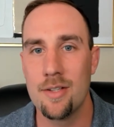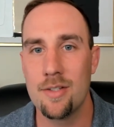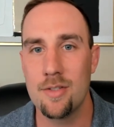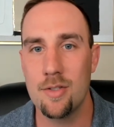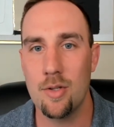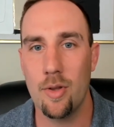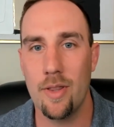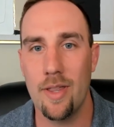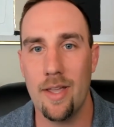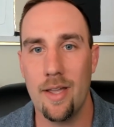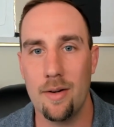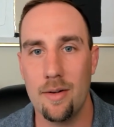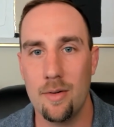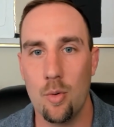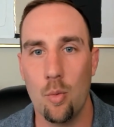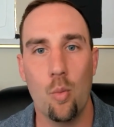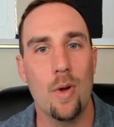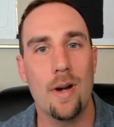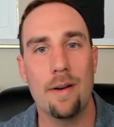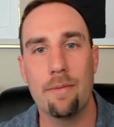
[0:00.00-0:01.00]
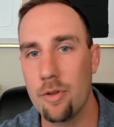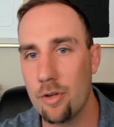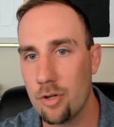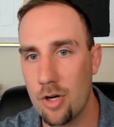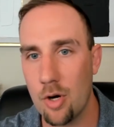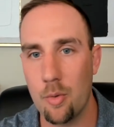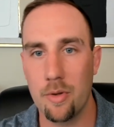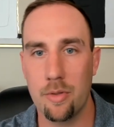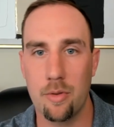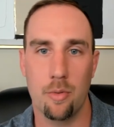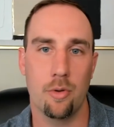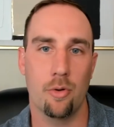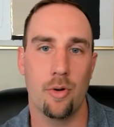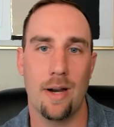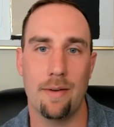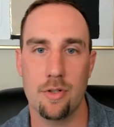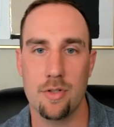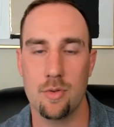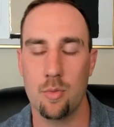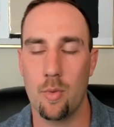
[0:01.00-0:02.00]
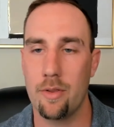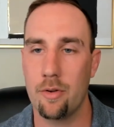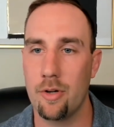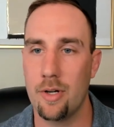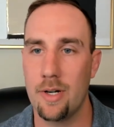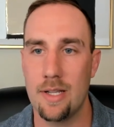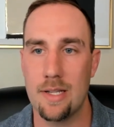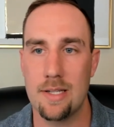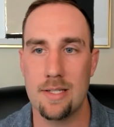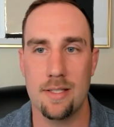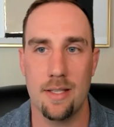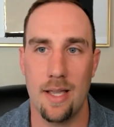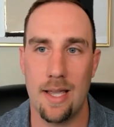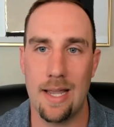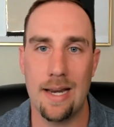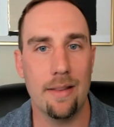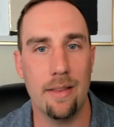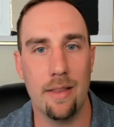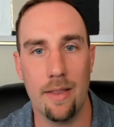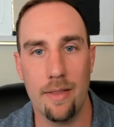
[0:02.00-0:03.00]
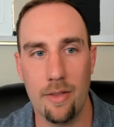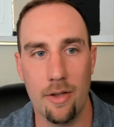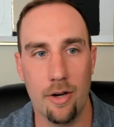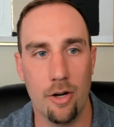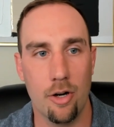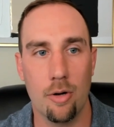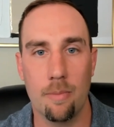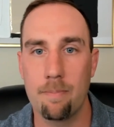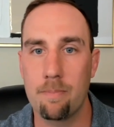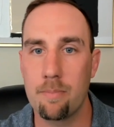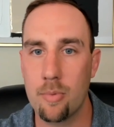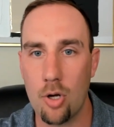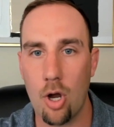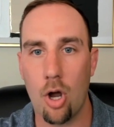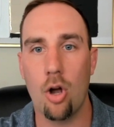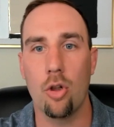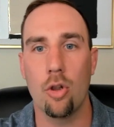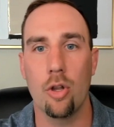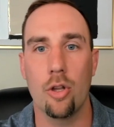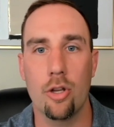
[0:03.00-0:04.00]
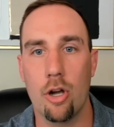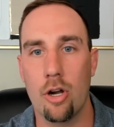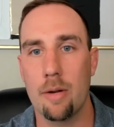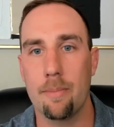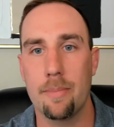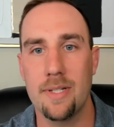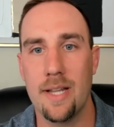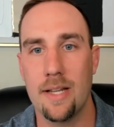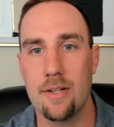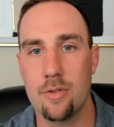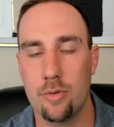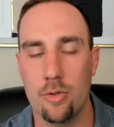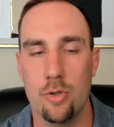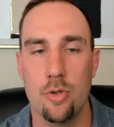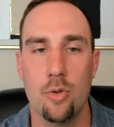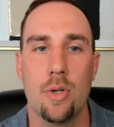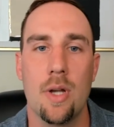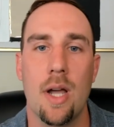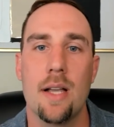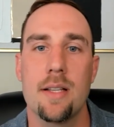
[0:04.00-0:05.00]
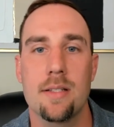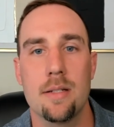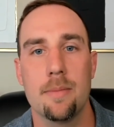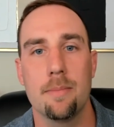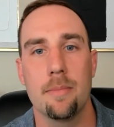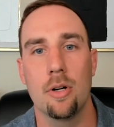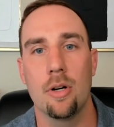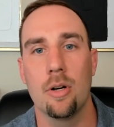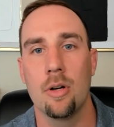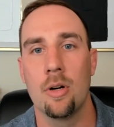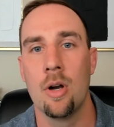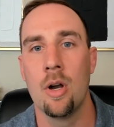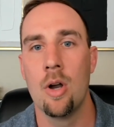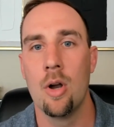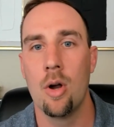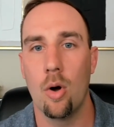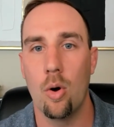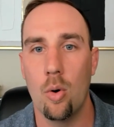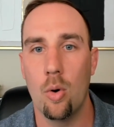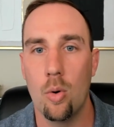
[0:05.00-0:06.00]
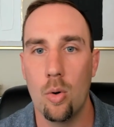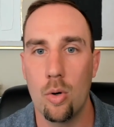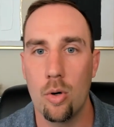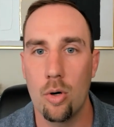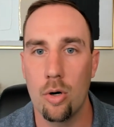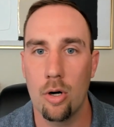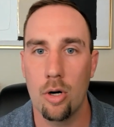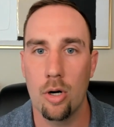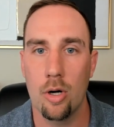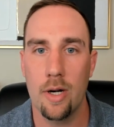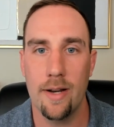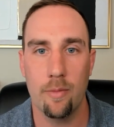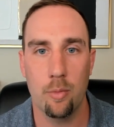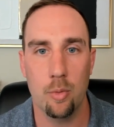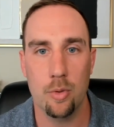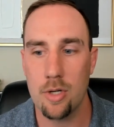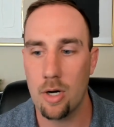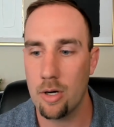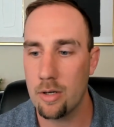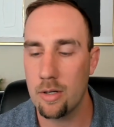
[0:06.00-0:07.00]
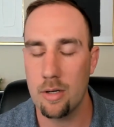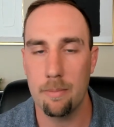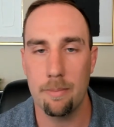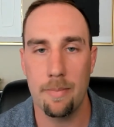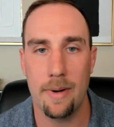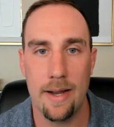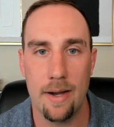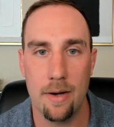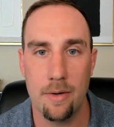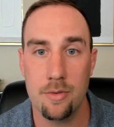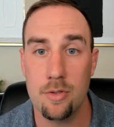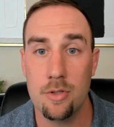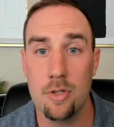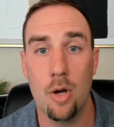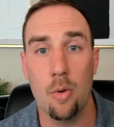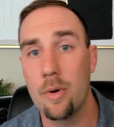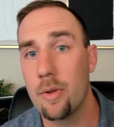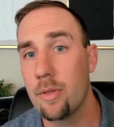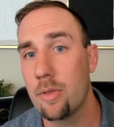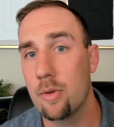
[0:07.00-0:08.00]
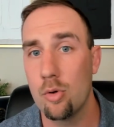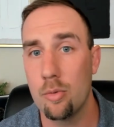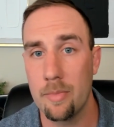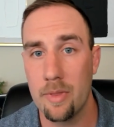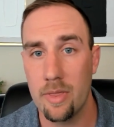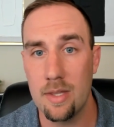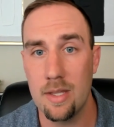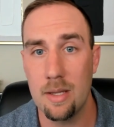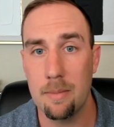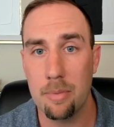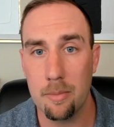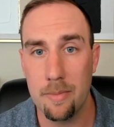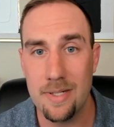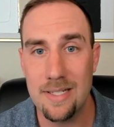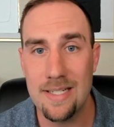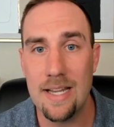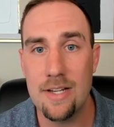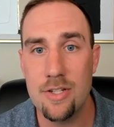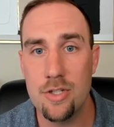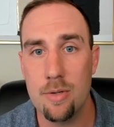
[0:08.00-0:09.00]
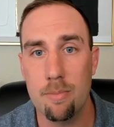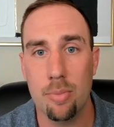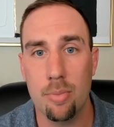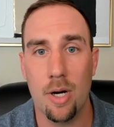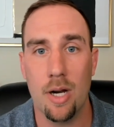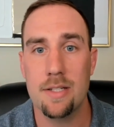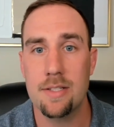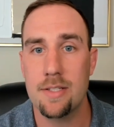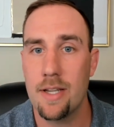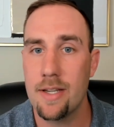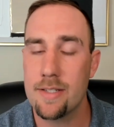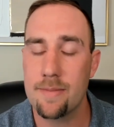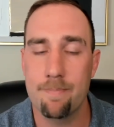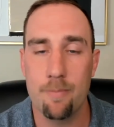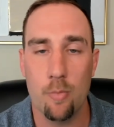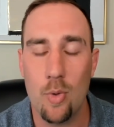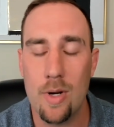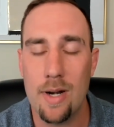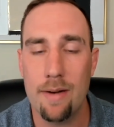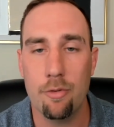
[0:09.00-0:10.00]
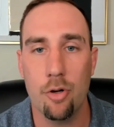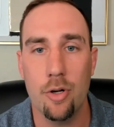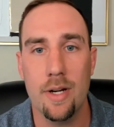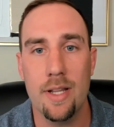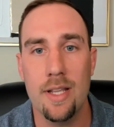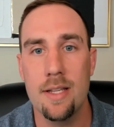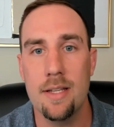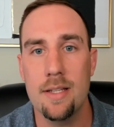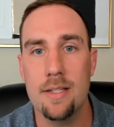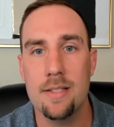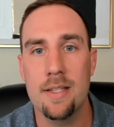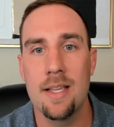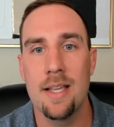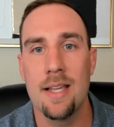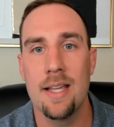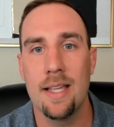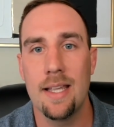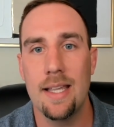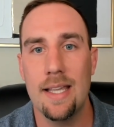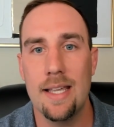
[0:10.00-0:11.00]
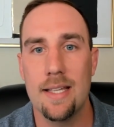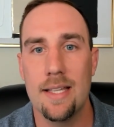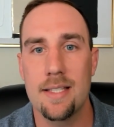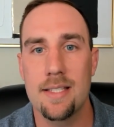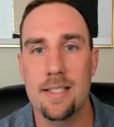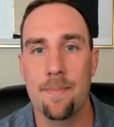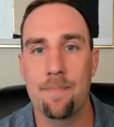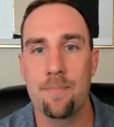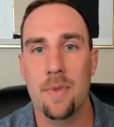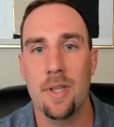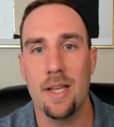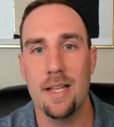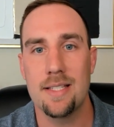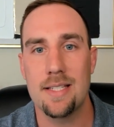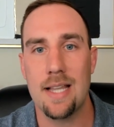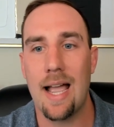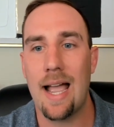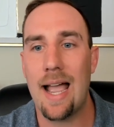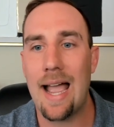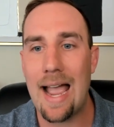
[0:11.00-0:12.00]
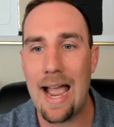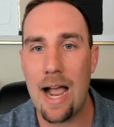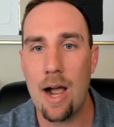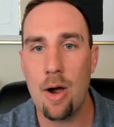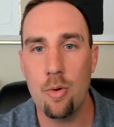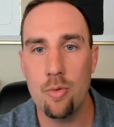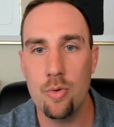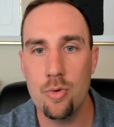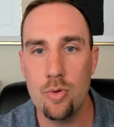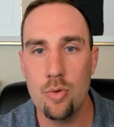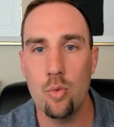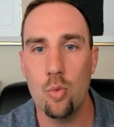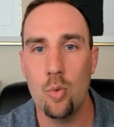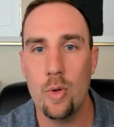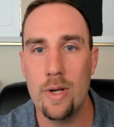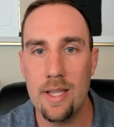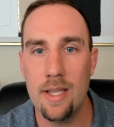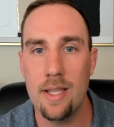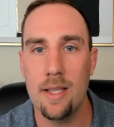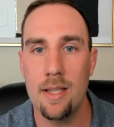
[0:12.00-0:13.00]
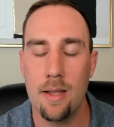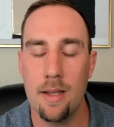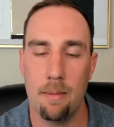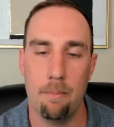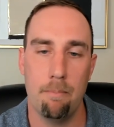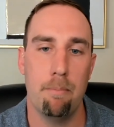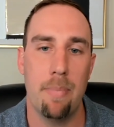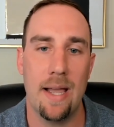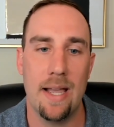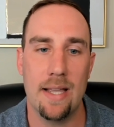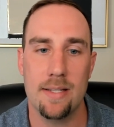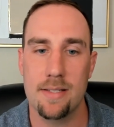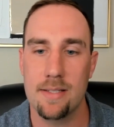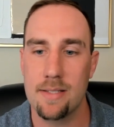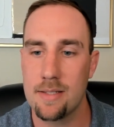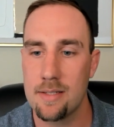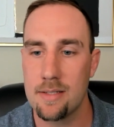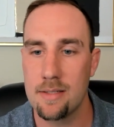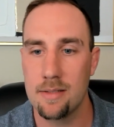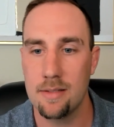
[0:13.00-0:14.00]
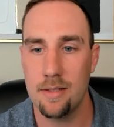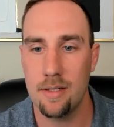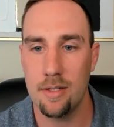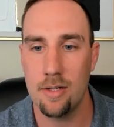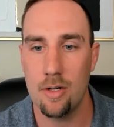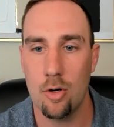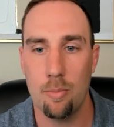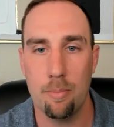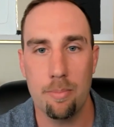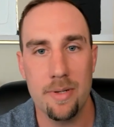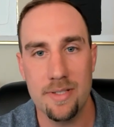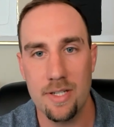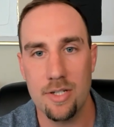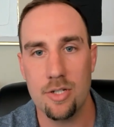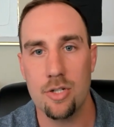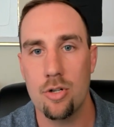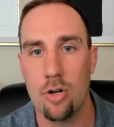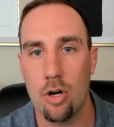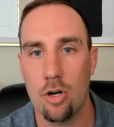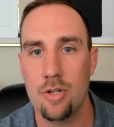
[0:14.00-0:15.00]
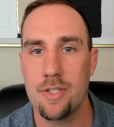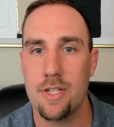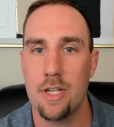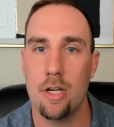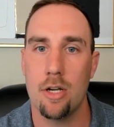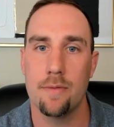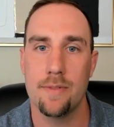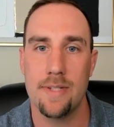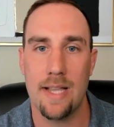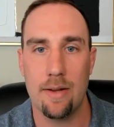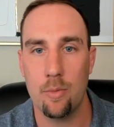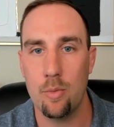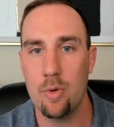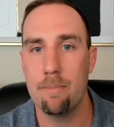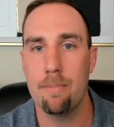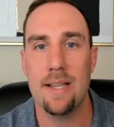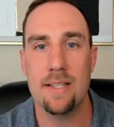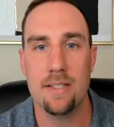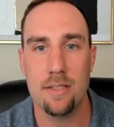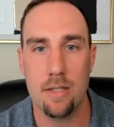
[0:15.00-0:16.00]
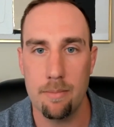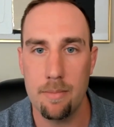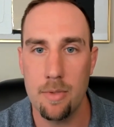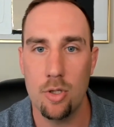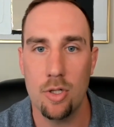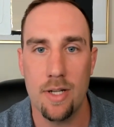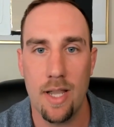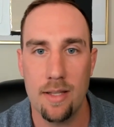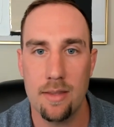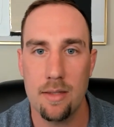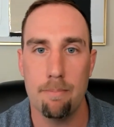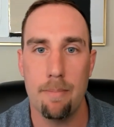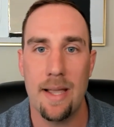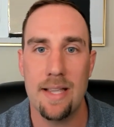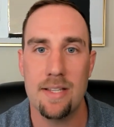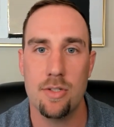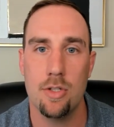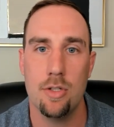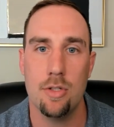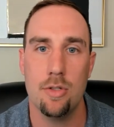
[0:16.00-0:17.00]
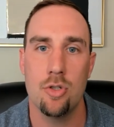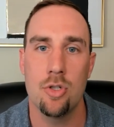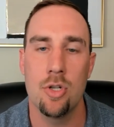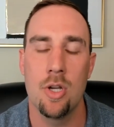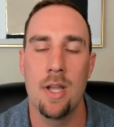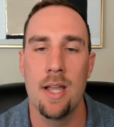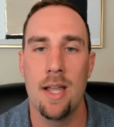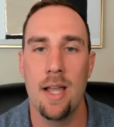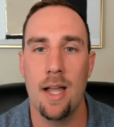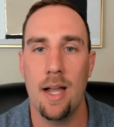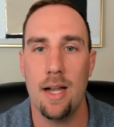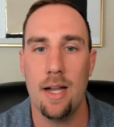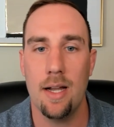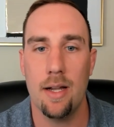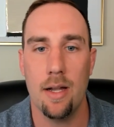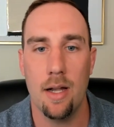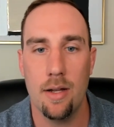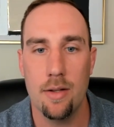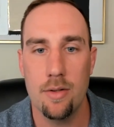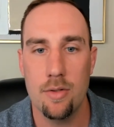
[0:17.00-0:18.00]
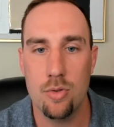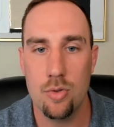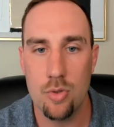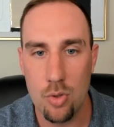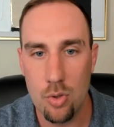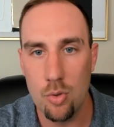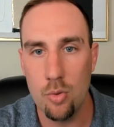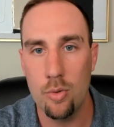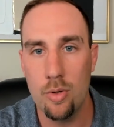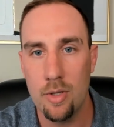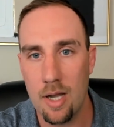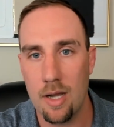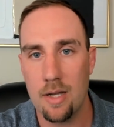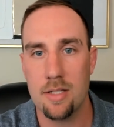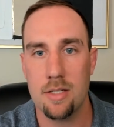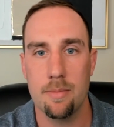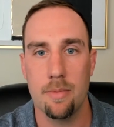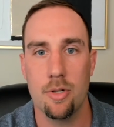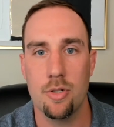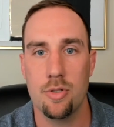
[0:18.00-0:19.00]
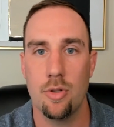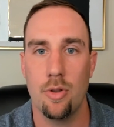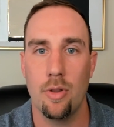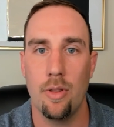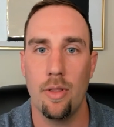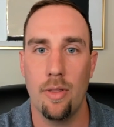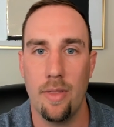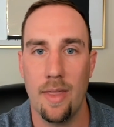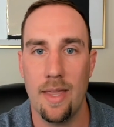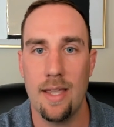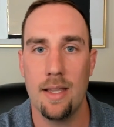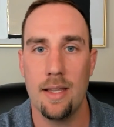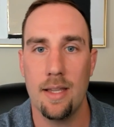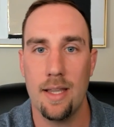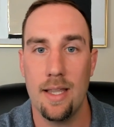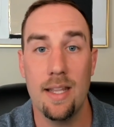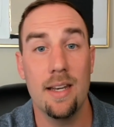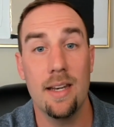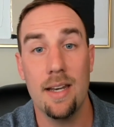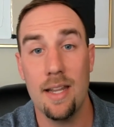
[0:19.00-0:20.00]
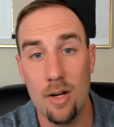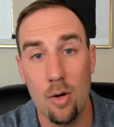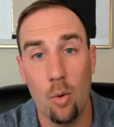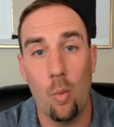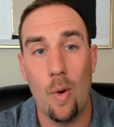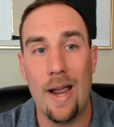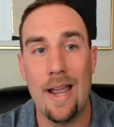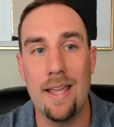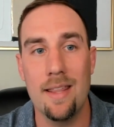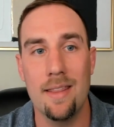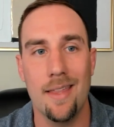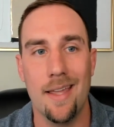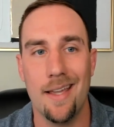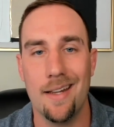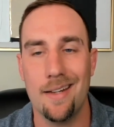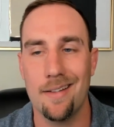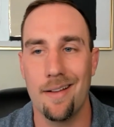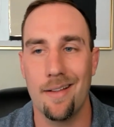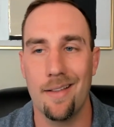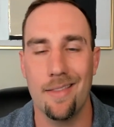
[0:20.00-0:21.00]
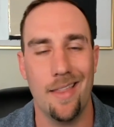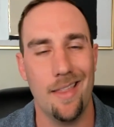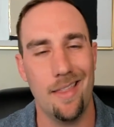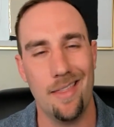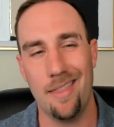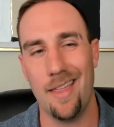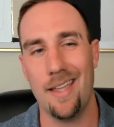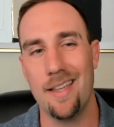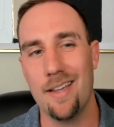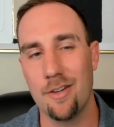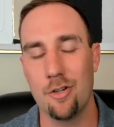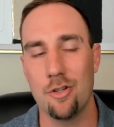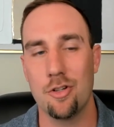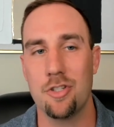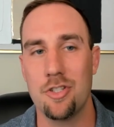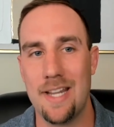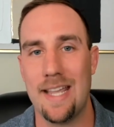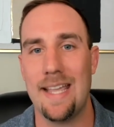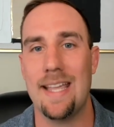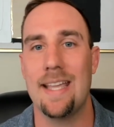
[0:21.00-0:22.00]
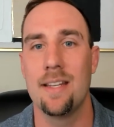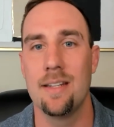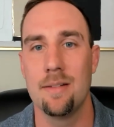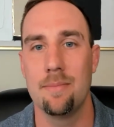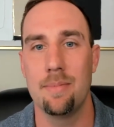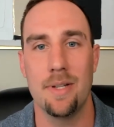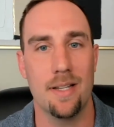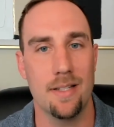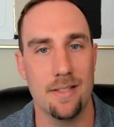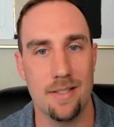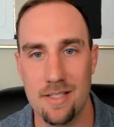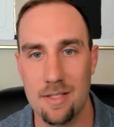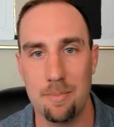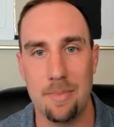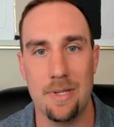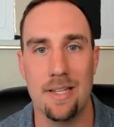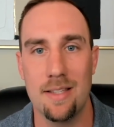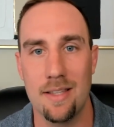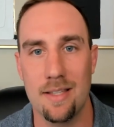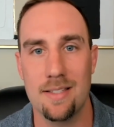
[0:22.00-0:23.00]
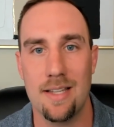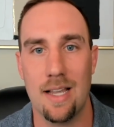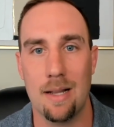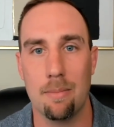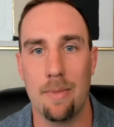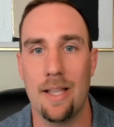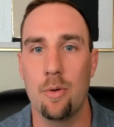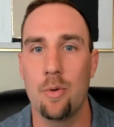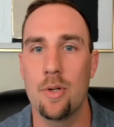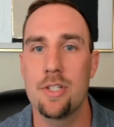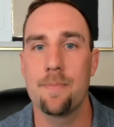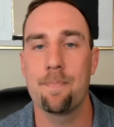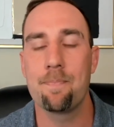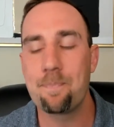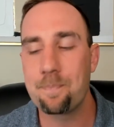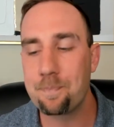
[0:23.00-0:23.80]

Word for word: so that whenever they're going through their efforts whether it is that that they're calling on a potential new customer or if we're talking about going through the implementation process whatever it is it's it's how do we best you know position ourselves how do we best communicate the message uh, to the customer so that they in in a way that that they understand because it's speaking the same language